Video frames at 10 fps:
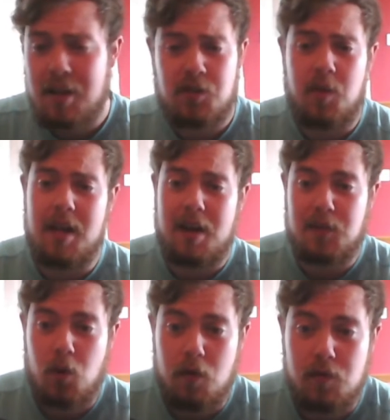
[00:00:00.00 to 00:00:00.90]
some really
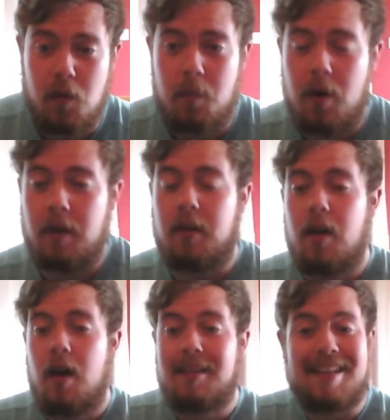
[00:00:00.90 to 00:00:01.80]
nice moves, but
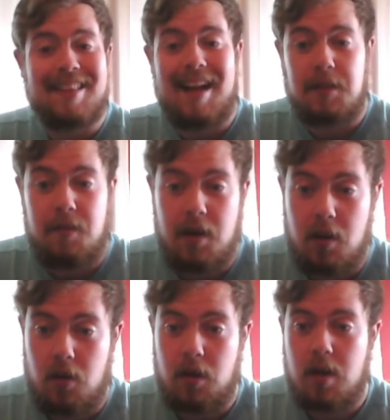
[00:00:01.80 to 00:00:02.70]
didn't last very
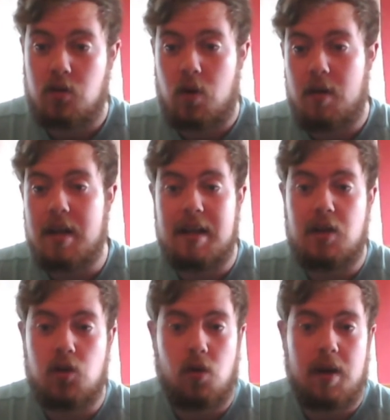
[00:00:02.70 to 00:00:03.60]
long. So I really did
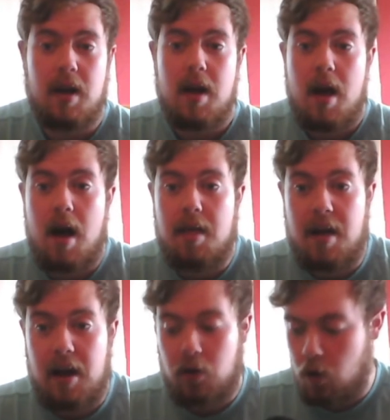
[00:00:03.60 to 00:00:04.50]
enjoy
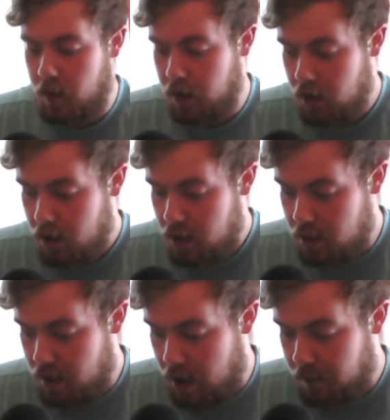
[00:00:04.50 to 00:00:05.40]
that comment
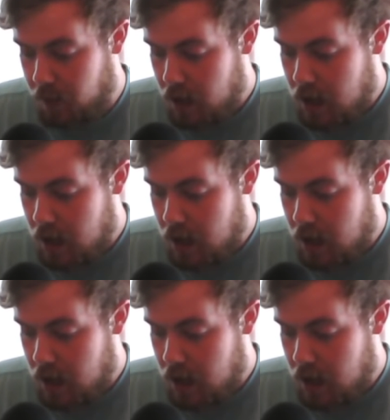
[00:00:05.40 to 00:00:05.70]
there.